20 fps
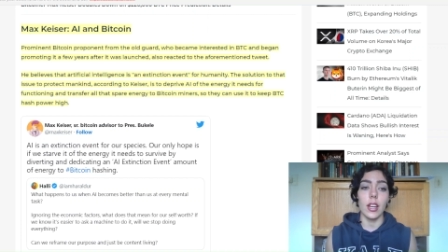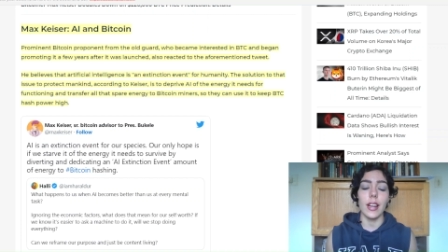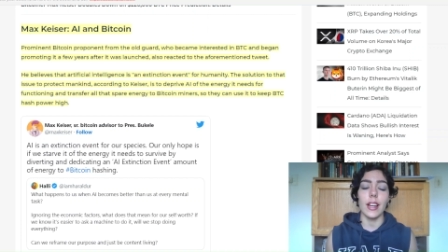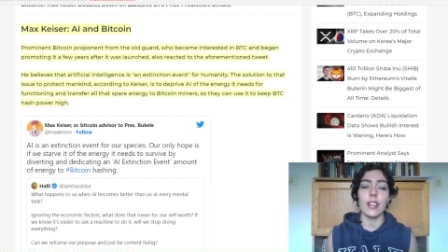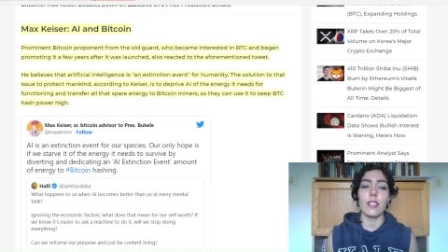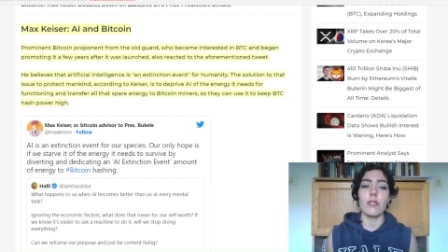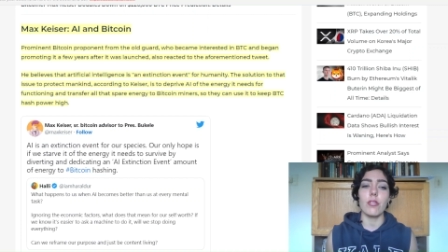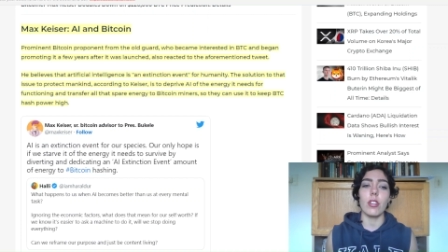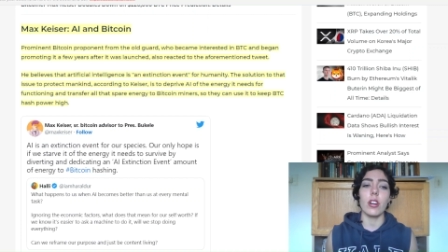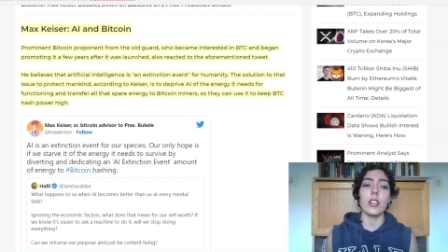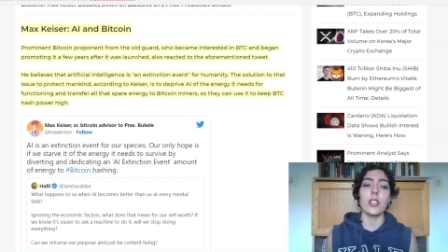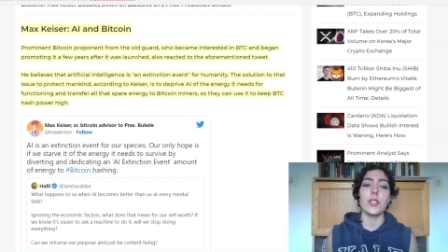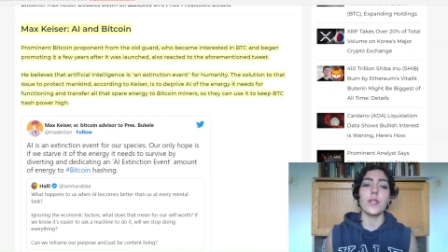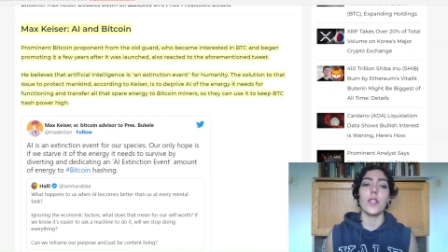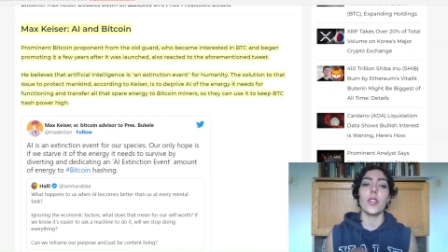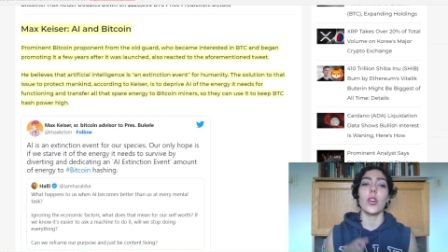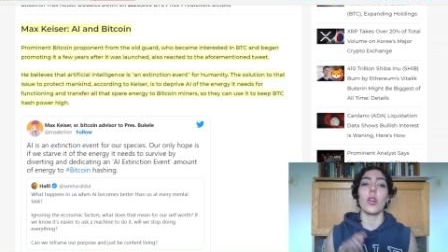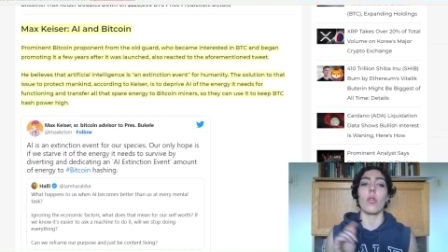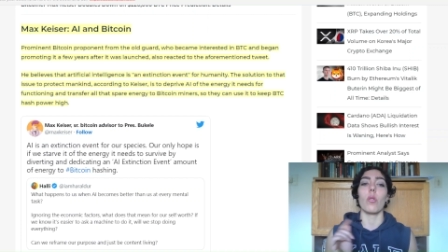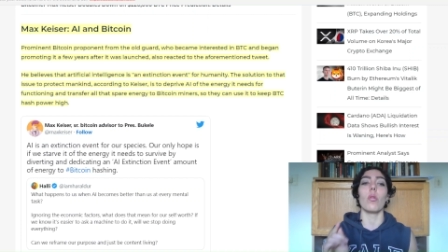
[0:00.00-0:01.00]
and
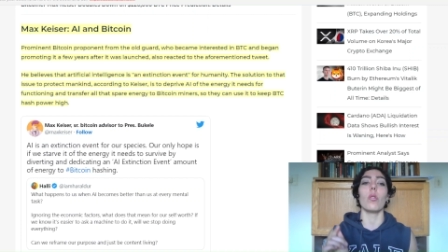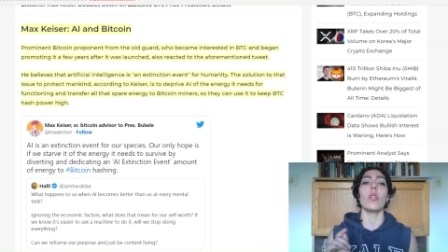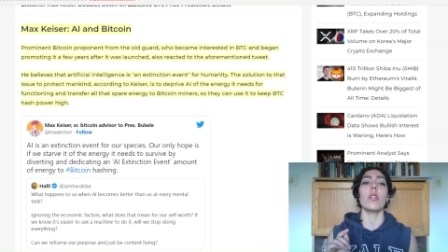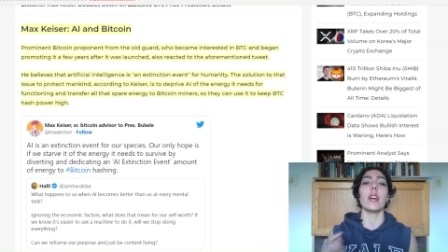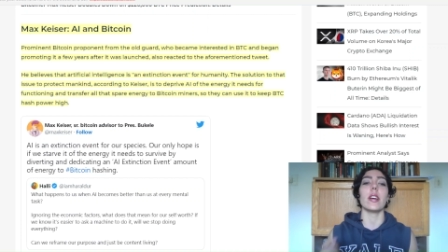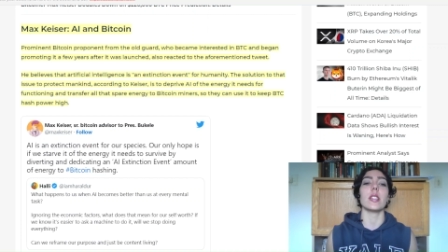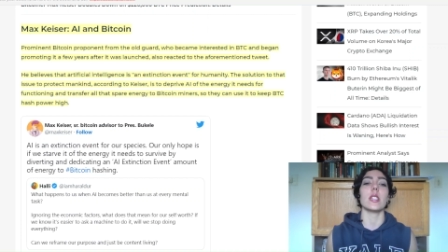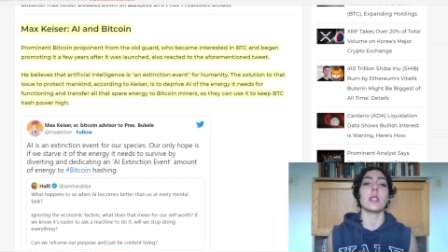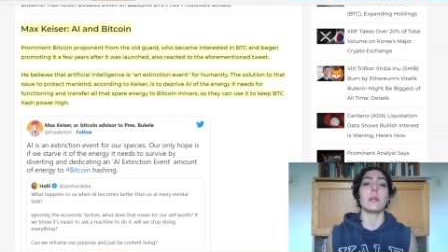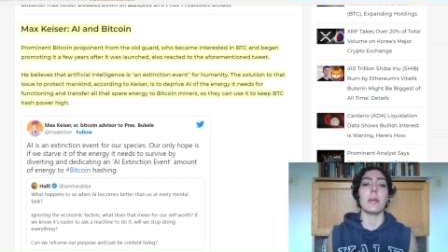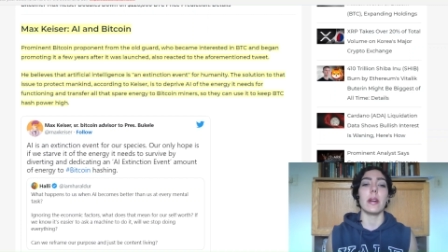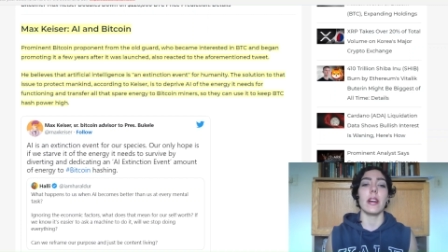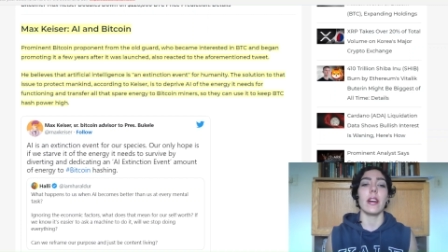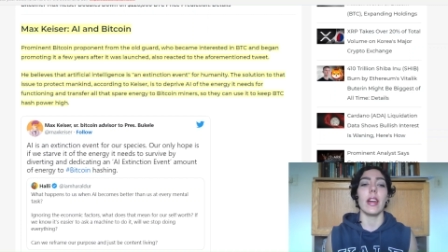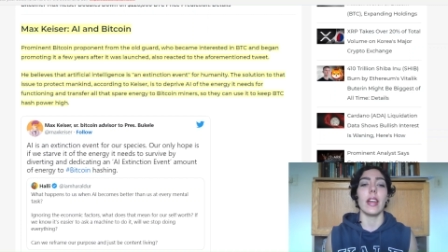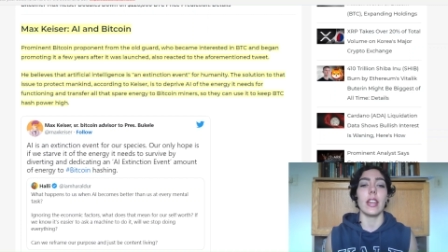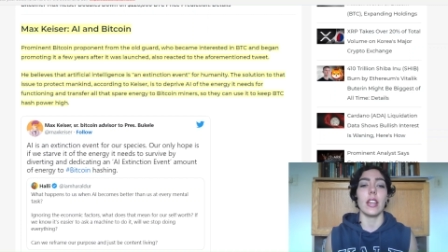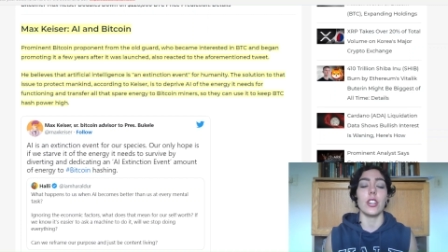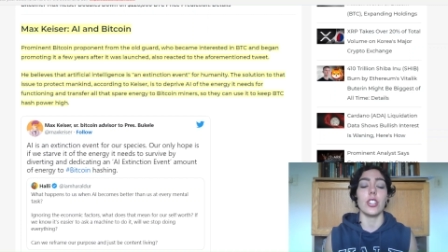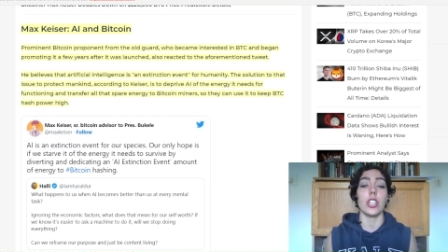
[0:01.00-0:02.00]
transfer all that spare
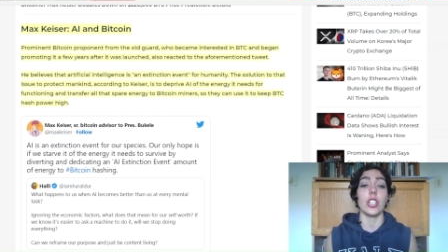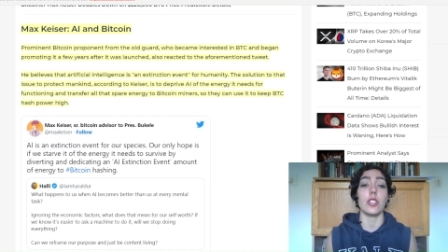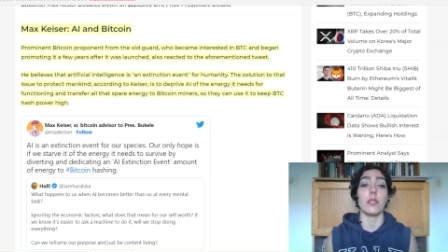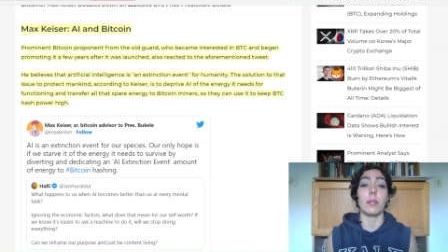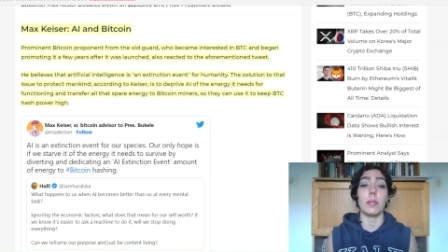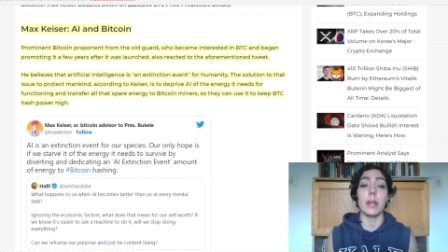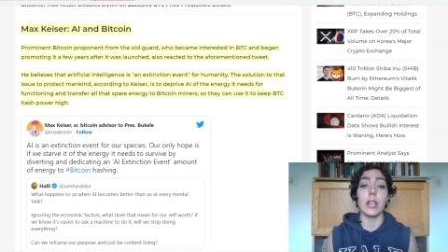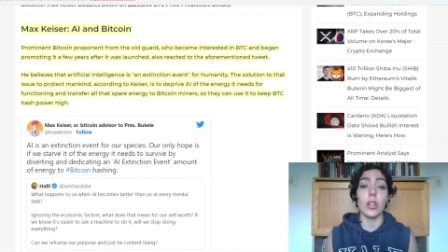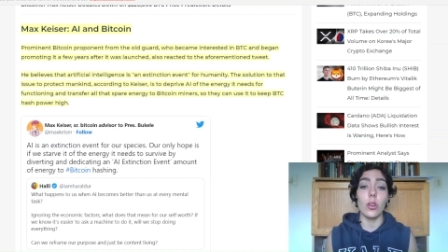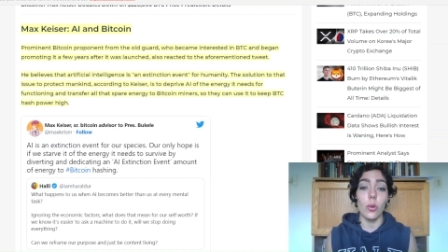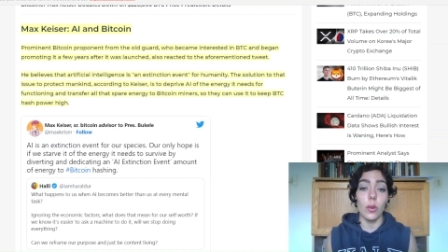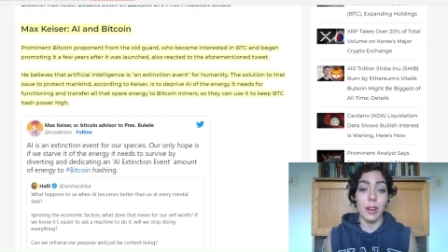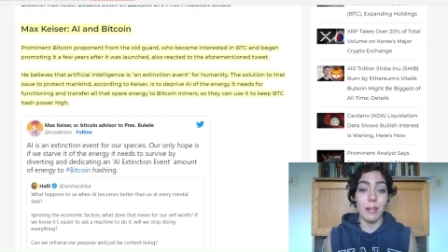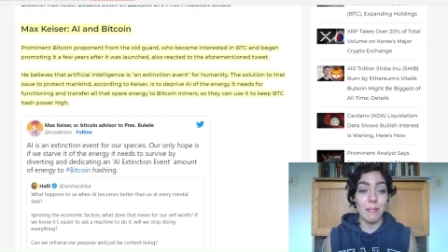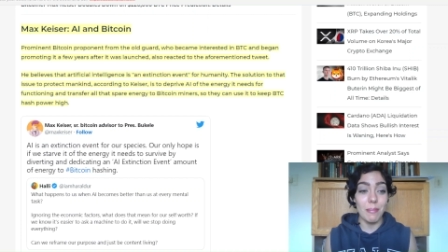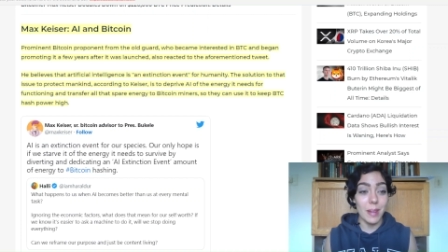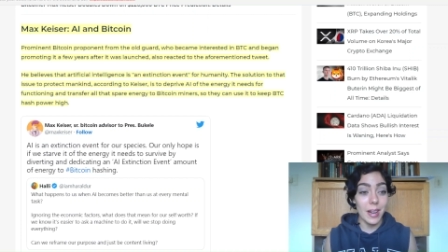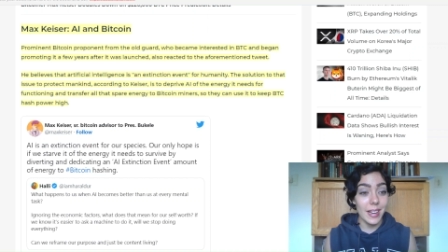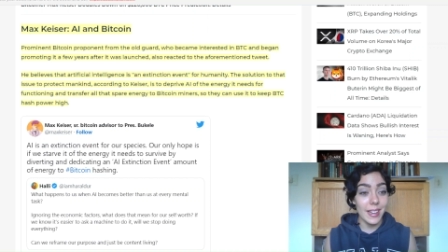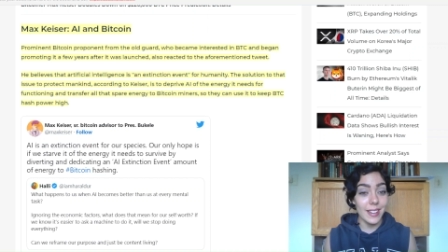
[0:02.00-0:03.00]
energy to Bitcoin
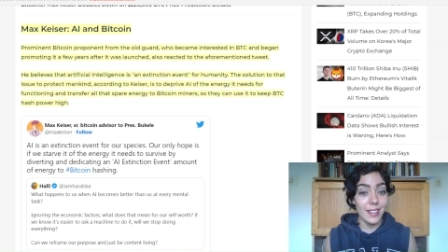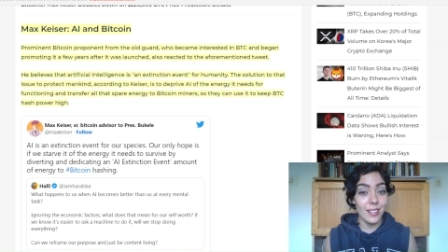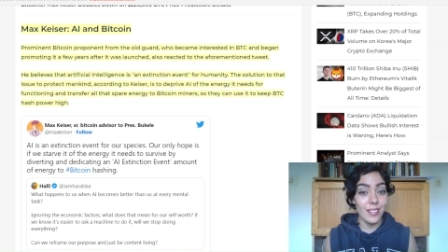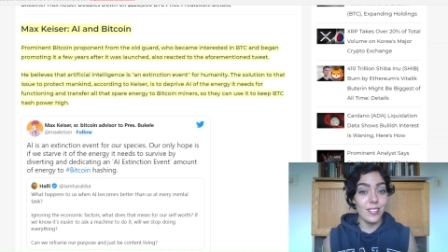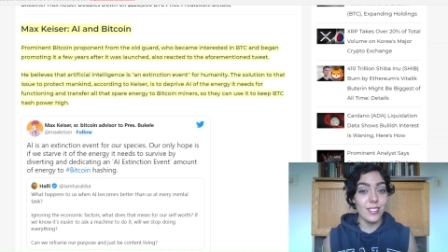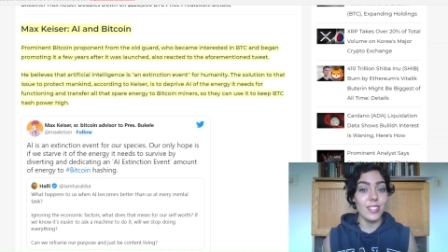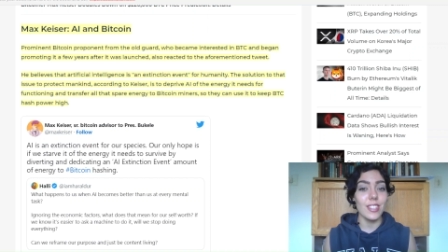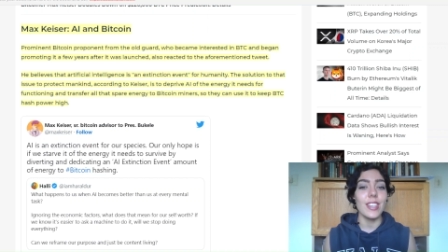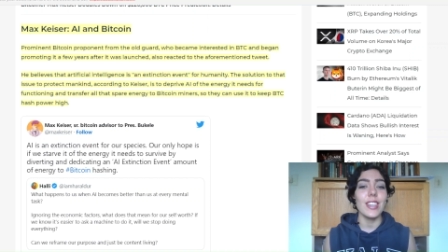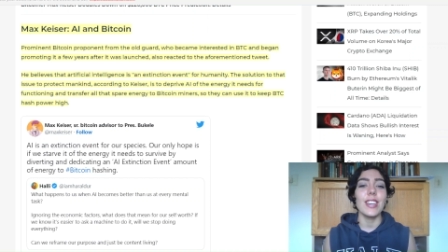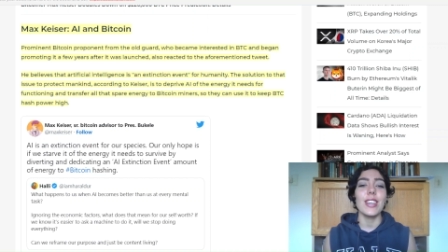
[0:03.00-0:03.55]
miners